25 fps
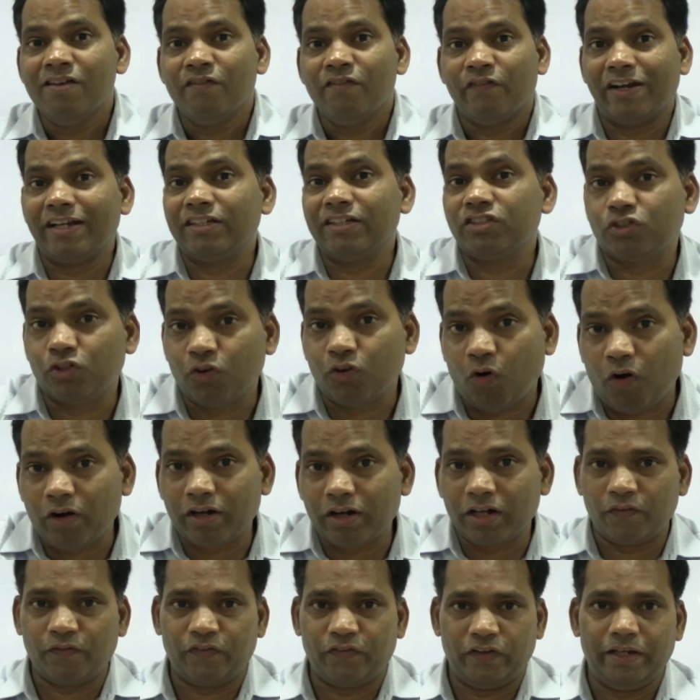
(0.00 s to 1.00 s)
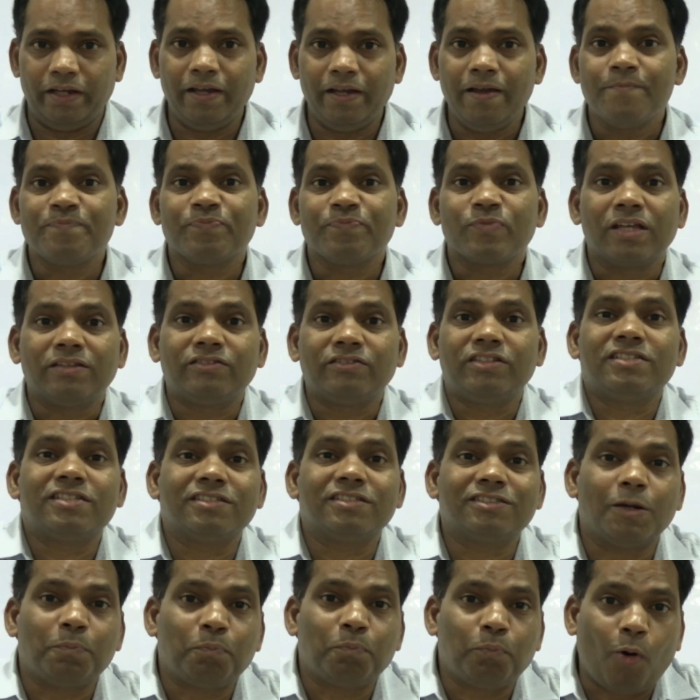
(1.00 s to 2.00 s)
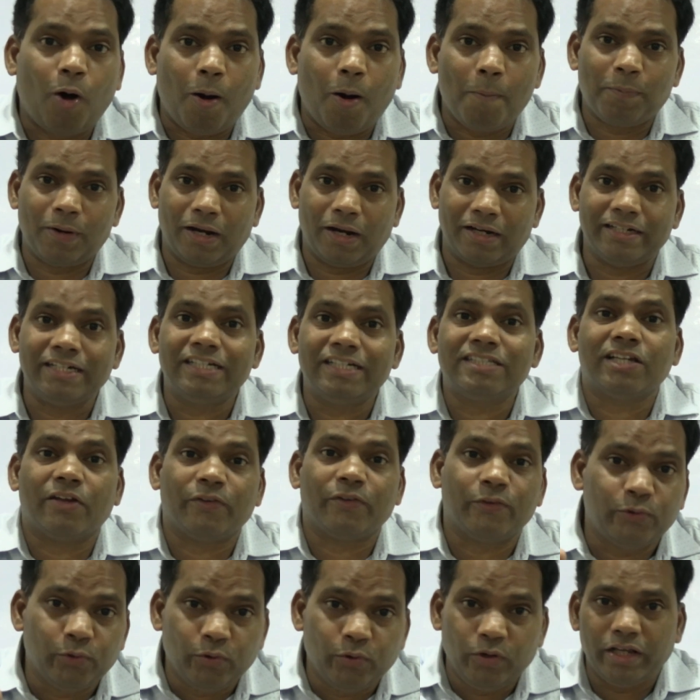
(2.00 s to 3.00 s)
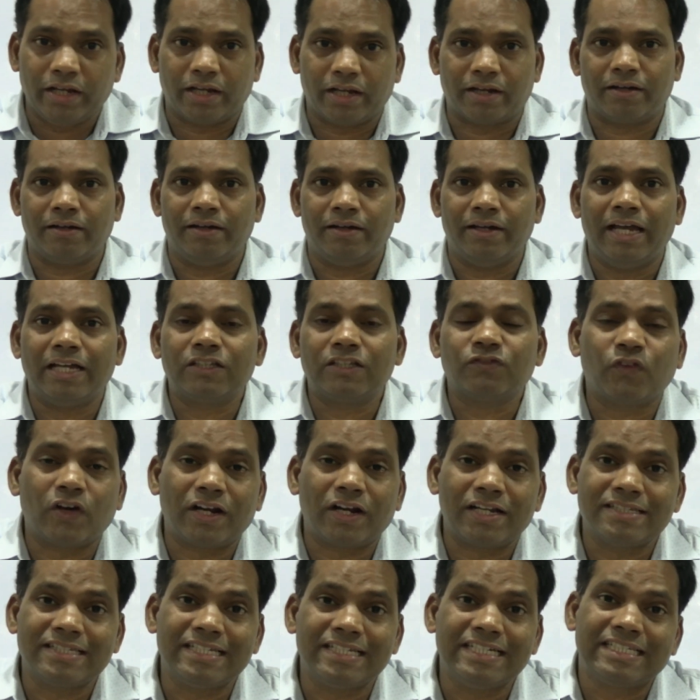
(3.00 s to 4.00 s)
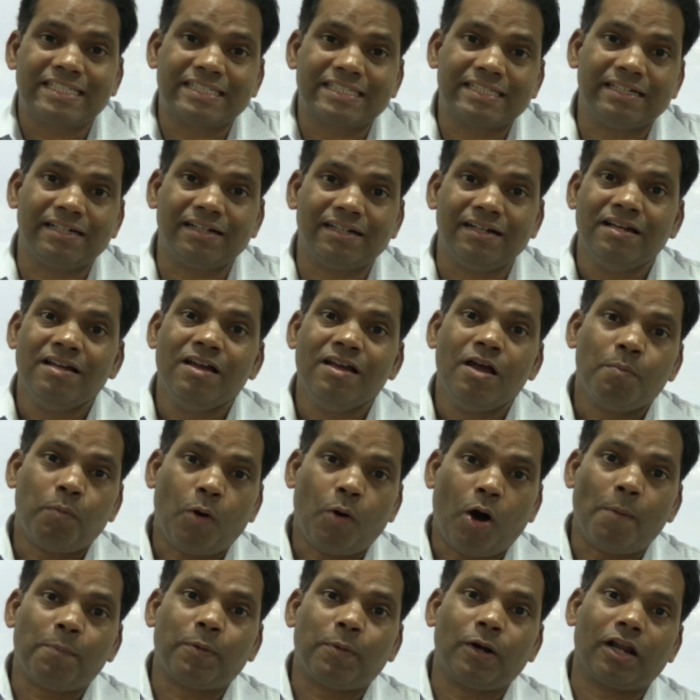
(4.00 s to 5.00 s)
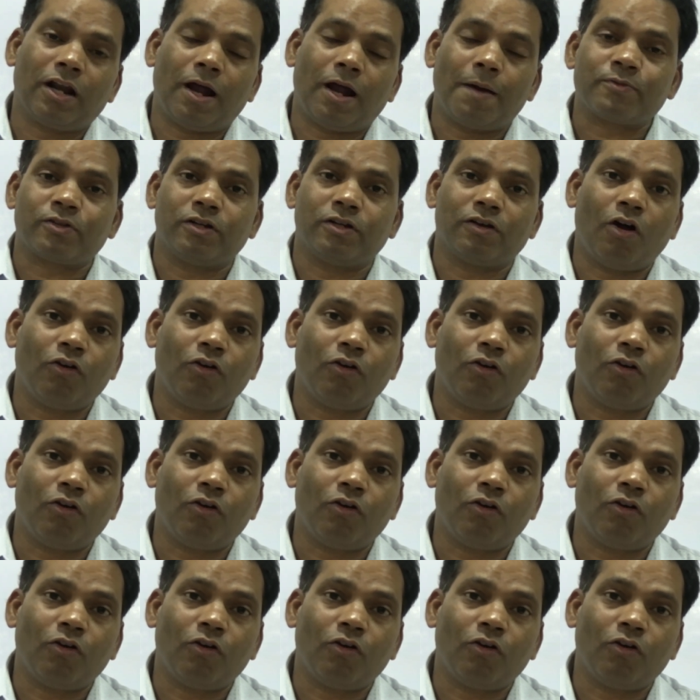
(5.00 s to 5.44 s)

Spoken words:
Whereas geography, this is the popular, it's a unique as far as it's a popular option.